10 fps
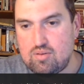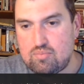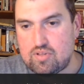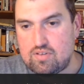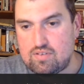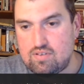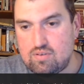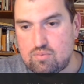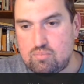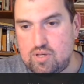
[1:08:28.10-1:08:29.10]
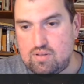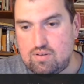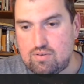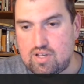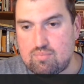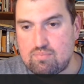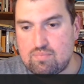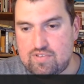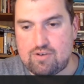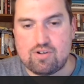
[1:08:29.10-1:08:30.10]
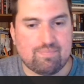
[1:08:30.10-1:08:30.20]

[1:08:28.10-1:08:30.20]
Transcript: Please repeat your name. Sandra.